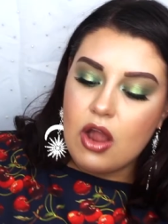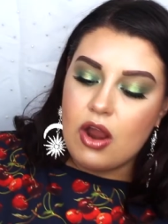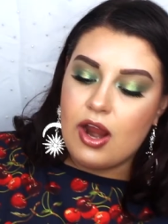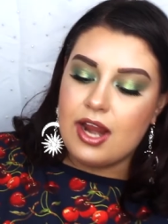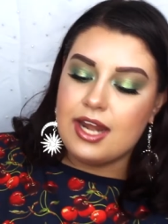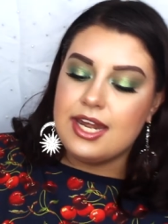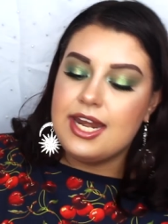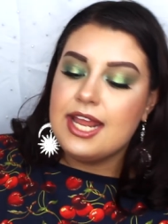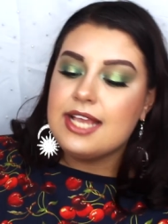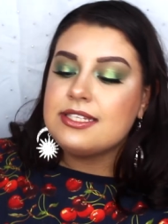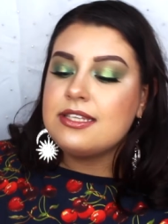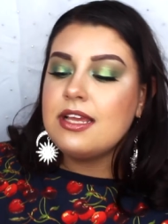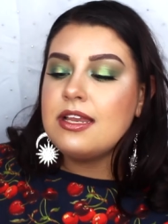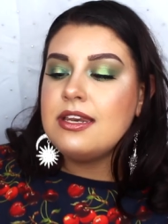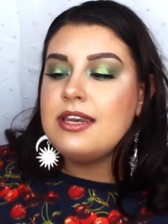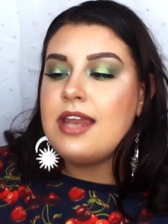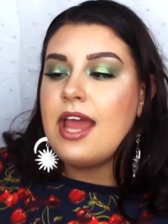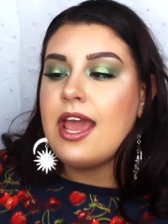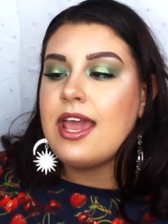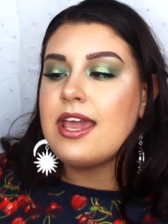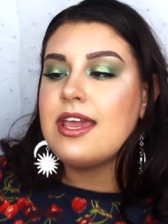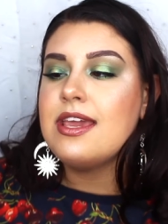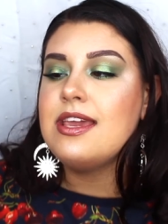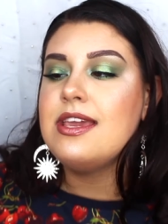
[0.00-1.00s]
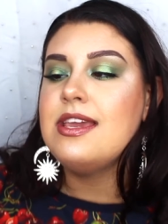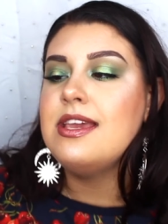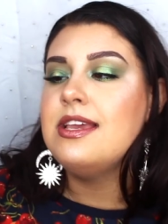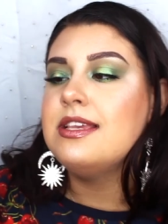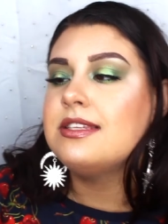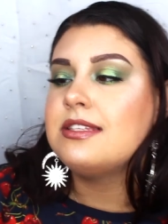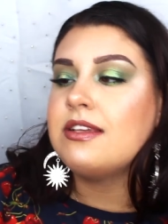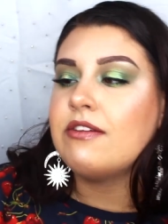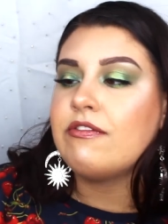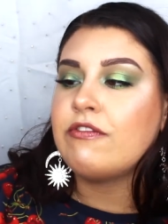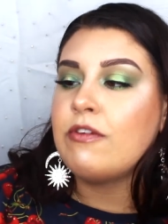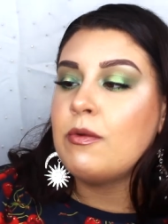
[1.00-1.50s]
All right, next nay
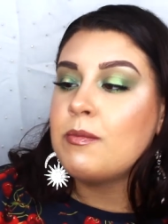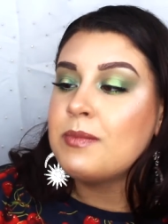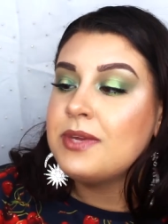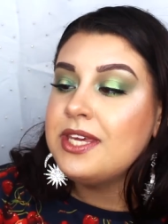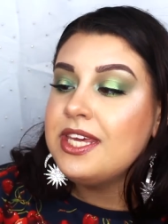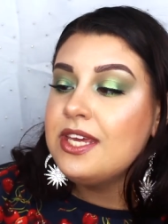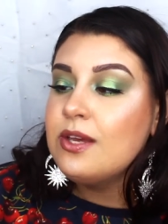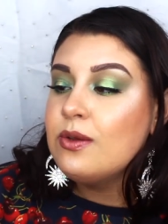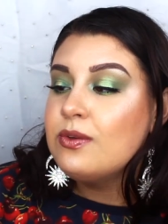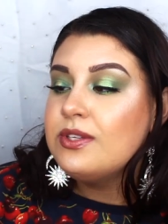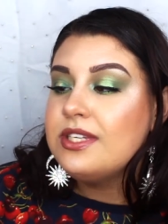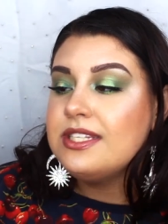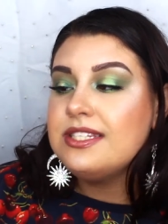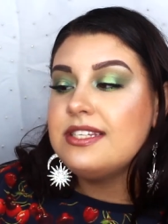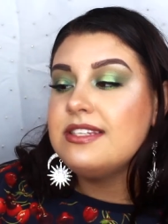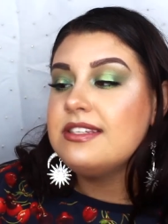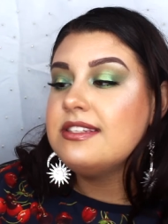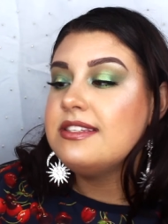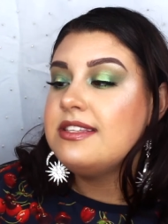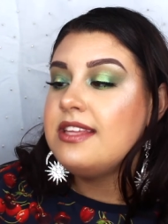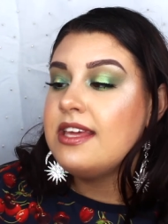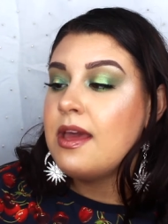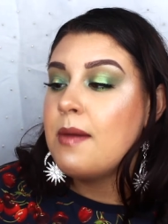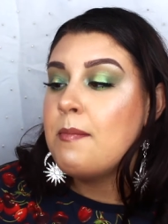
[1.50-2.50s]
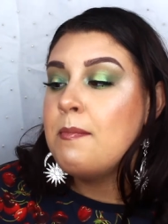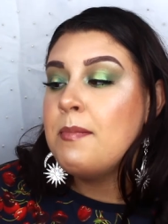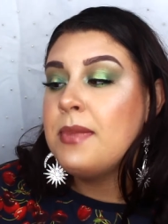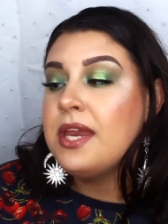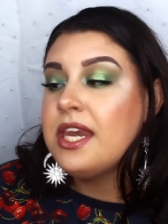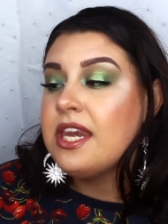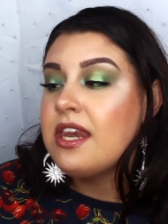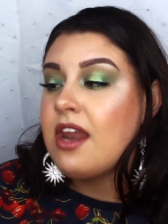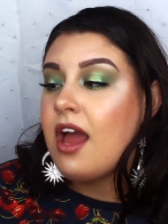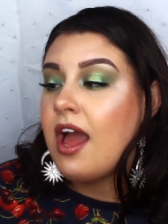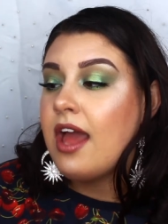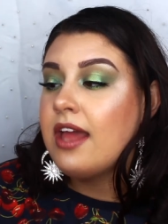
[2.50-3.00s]
is from Kiehl's. This is the
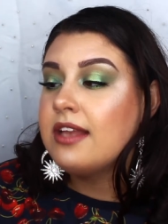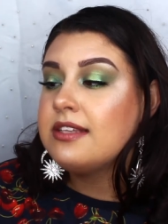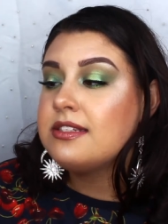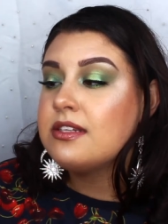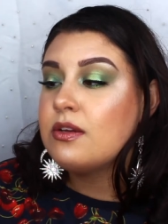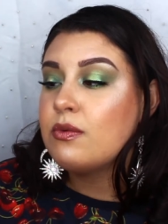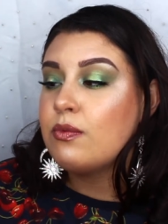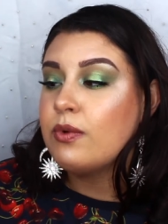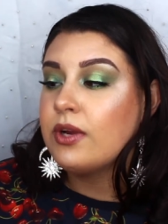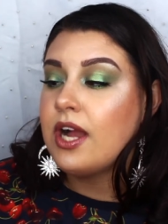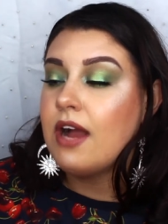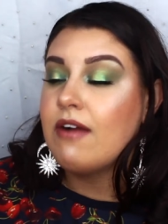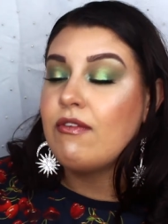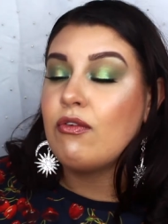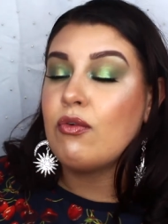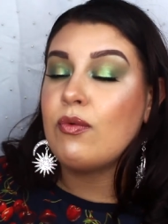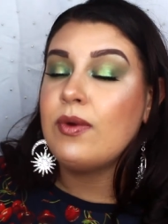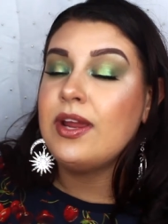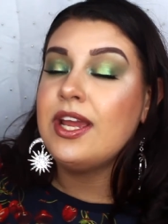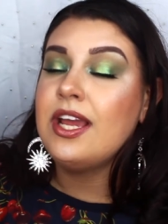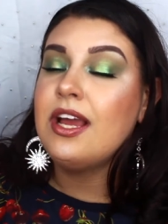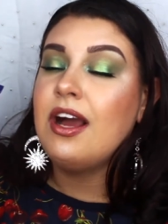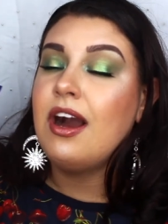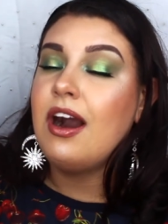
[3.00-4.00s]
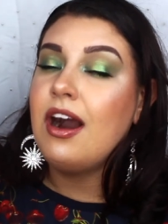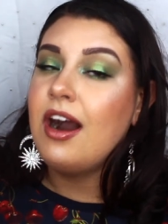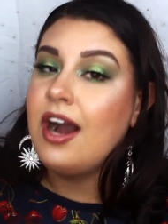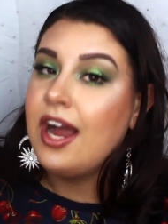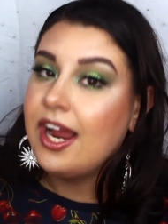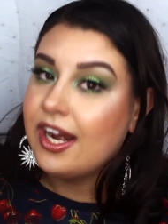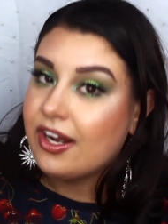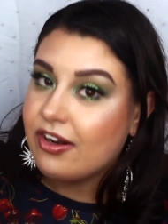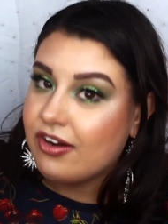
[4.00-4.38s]
Midnight Recovery Eye